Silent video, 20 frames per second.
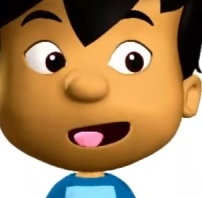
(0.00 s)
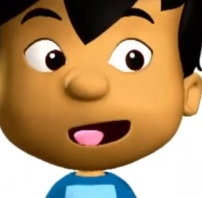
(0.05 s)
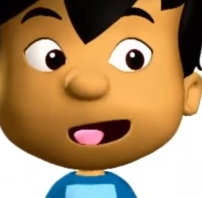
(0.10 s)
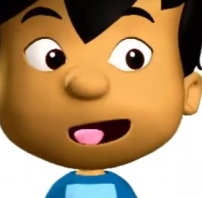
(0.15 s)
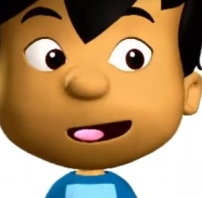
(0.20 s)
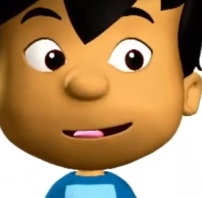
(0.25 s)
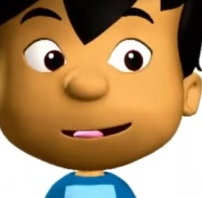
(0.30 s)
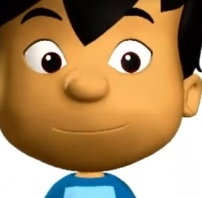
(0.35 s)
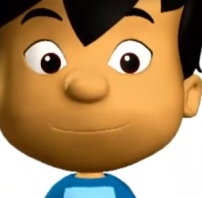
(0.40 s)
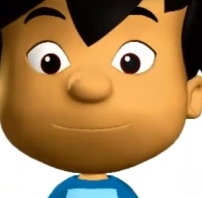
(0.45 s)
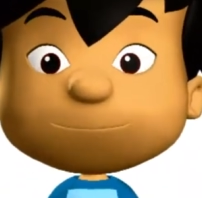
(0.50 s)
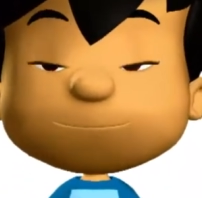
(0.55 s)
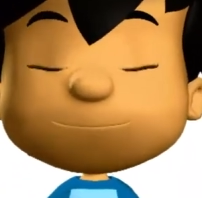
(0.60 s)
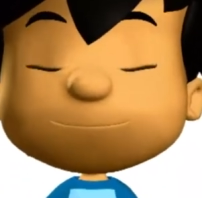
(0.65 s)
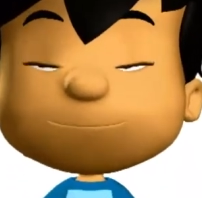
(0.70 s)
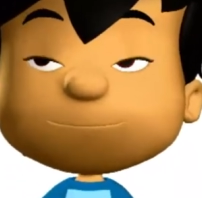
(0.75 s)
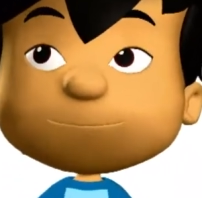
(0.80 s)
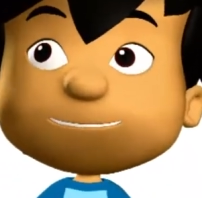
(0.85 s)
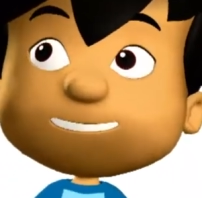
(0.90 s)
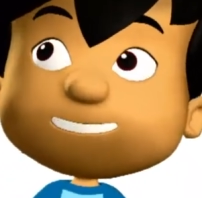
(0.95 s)
Touch,
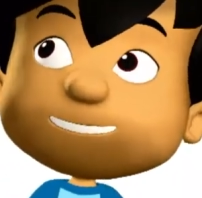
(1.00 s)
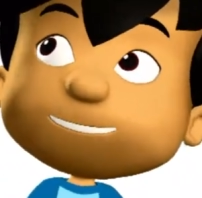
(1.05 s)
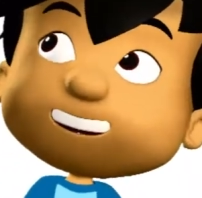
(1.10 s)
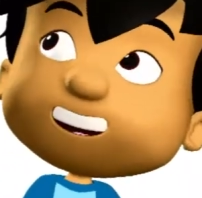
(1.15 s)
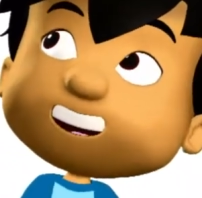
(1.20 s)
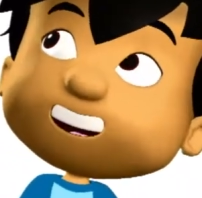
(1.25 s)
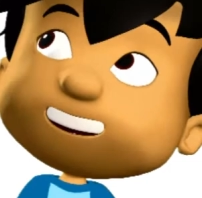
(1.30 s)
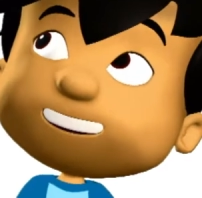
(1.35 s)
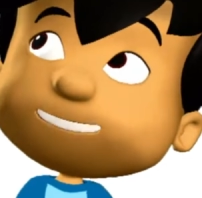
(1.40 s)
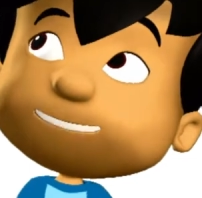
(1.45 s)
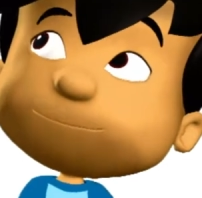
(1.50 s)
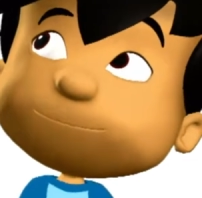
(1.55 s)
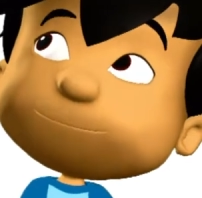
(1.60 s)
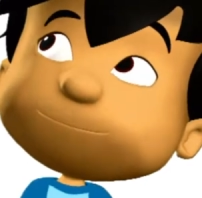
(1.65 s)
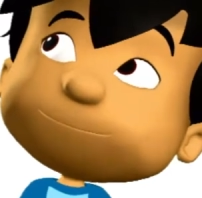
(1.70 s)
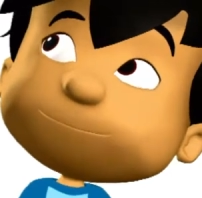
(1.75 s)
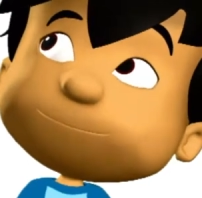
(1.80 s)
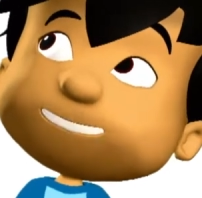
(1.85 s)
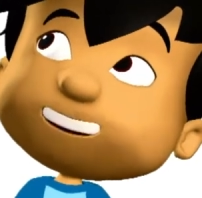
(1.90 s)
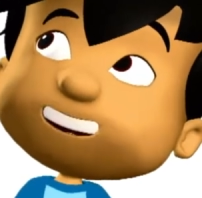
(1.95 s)
smell,
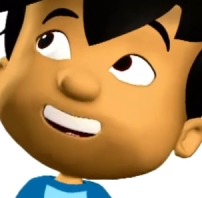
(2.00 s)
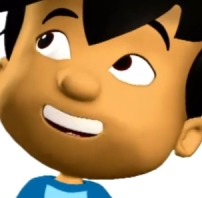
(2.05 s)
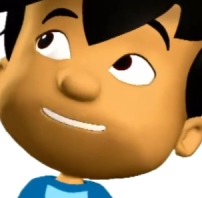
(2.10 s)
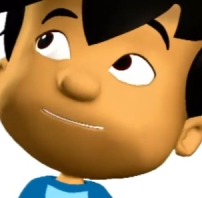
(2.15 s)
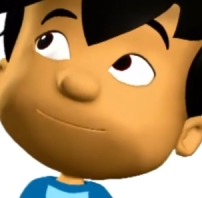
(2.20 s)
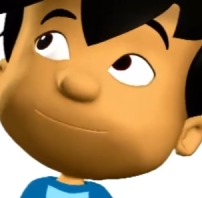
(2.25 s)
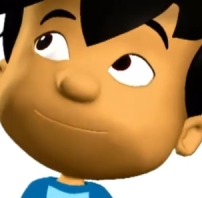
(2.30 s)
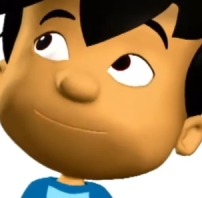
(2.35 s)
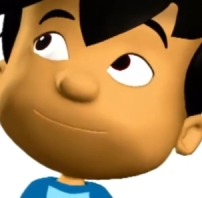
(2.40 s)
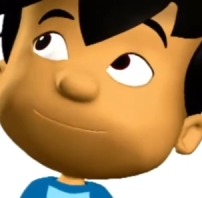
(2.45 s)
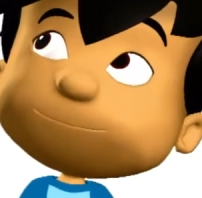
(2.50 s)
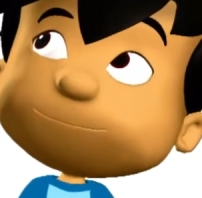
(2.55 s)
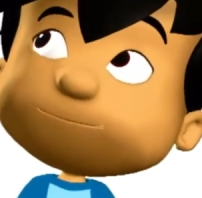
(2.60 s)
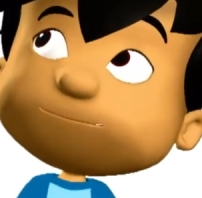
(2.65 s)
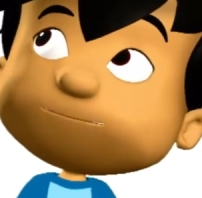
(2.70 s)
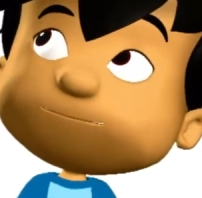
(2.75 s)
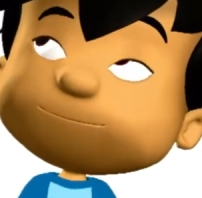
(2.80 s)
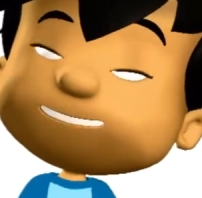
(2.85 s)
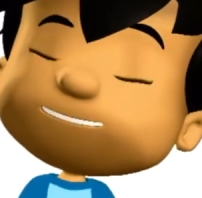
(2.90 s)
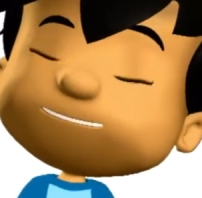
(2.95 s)
sight,
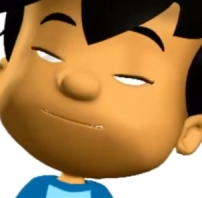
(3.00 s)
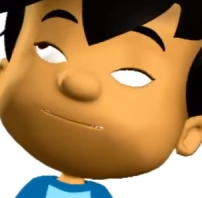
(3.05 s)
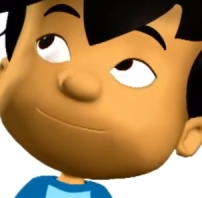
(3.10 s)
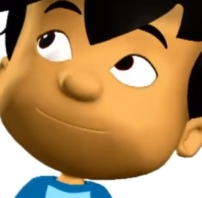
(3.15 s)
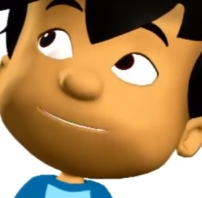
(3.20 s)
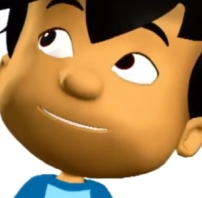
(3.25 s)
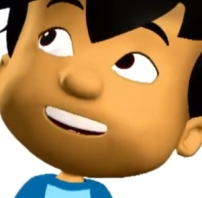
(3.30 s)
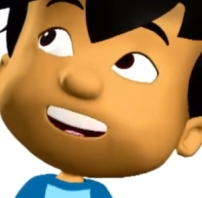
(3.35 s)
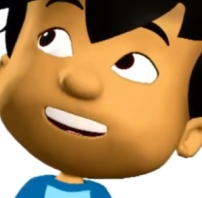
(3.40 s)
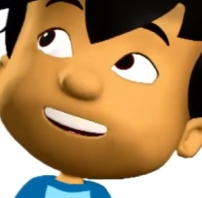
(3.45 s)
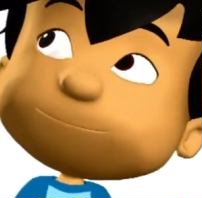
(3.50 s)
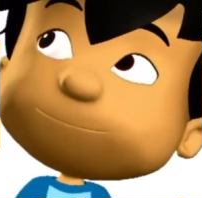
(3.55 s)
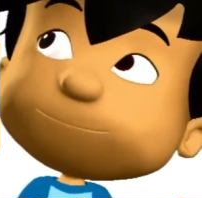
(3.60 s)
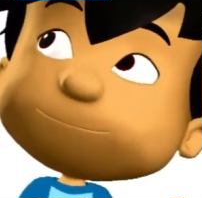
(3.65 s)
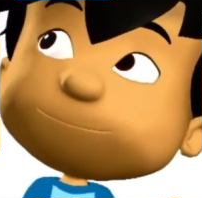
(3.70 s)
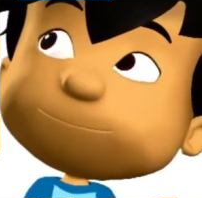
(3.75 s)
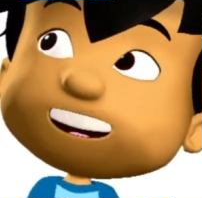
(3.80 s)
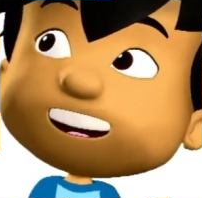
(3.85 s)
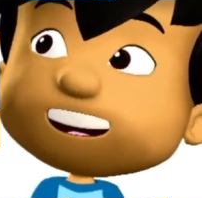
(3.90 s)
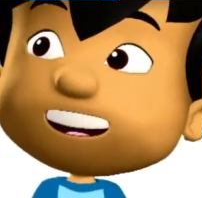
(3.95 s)
hearing, and
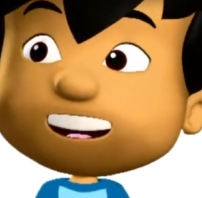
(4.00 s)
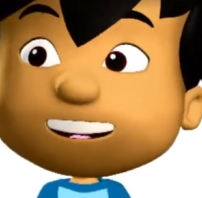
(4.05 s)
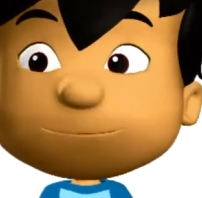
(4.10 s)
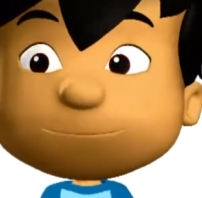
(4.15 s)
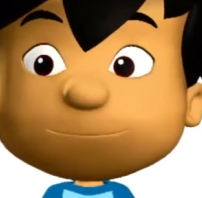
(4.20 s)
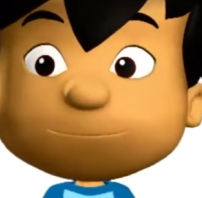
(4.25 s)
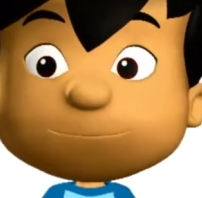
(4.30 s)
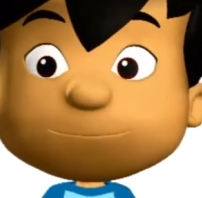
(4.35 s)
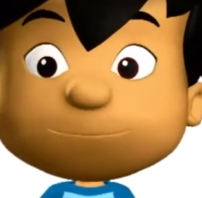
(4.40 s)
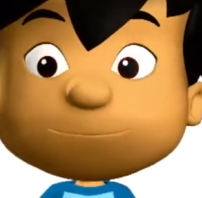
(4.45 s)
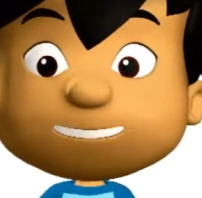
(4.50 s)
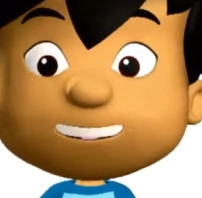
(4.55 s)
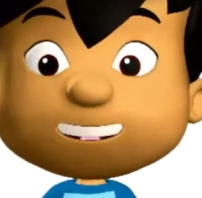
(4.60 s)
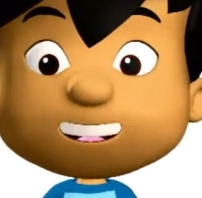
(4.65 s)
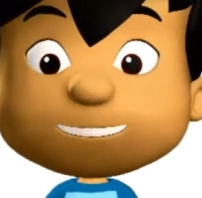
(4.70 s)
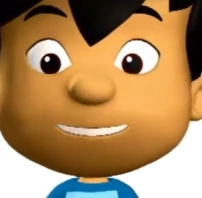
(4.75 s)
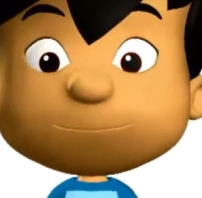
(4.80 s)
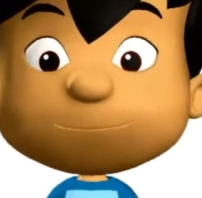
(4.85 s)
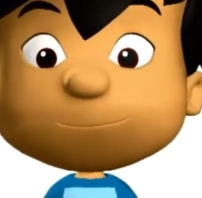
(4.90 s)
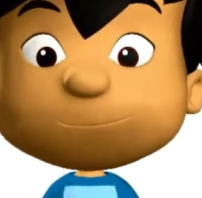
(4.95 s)
taste.
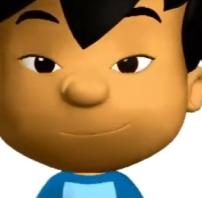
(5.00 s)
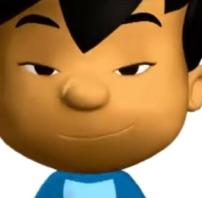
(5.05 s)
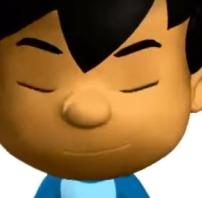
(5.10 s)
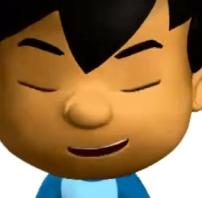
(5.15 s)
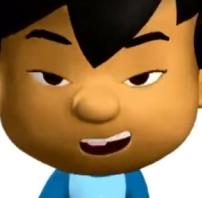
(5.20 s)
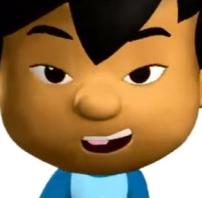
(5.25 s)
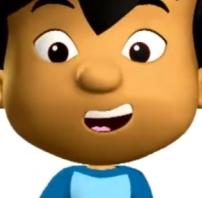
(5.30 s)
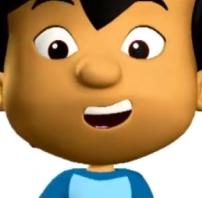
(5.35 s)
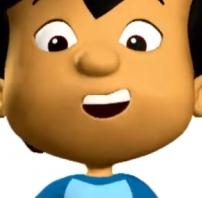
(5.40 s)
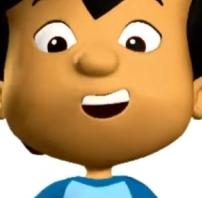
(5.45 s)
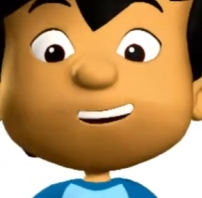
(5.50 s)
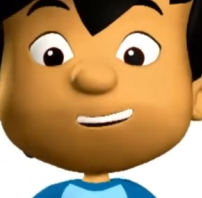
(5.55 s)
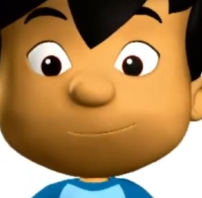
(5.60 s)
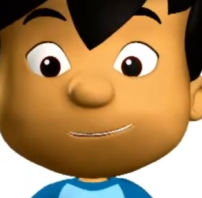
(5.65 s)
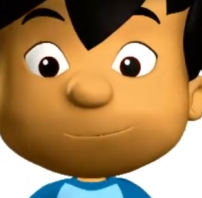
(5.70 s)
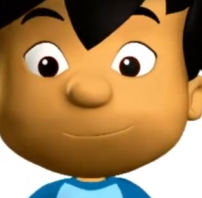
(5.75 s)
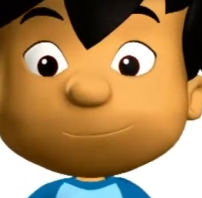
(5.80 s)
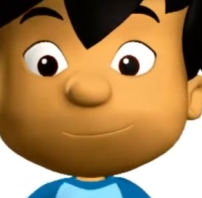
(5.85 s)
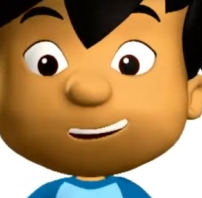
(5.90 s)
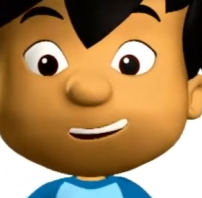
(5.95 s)
That's 5
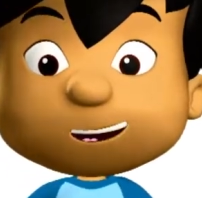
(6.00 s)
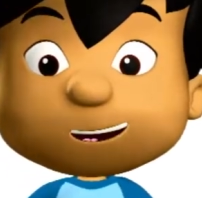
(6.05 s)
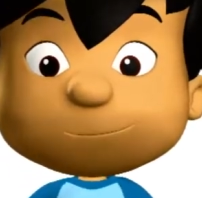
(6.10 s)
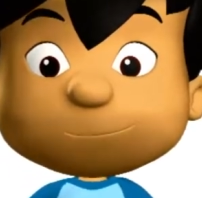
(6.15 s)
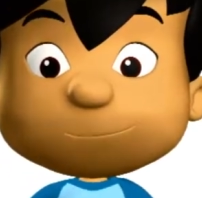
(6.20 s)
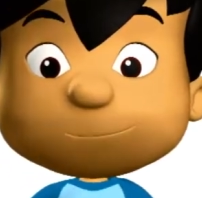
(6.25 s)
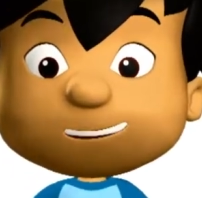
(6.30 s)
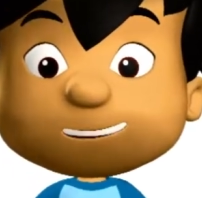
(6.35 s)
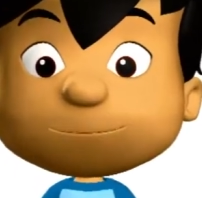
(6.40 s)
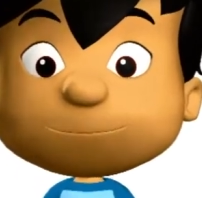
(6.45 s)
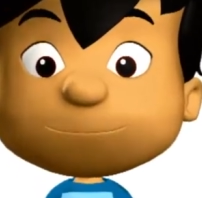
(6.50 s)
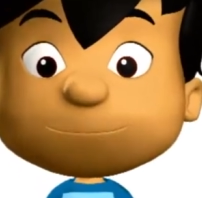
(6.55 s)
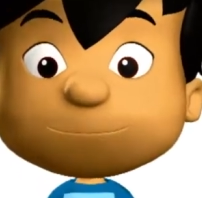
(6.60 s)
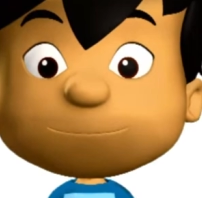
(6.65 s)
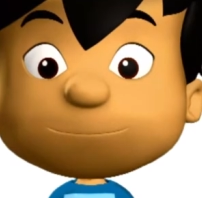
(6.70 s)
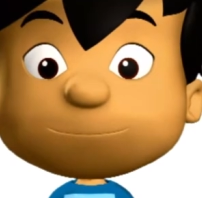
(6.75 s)
senses.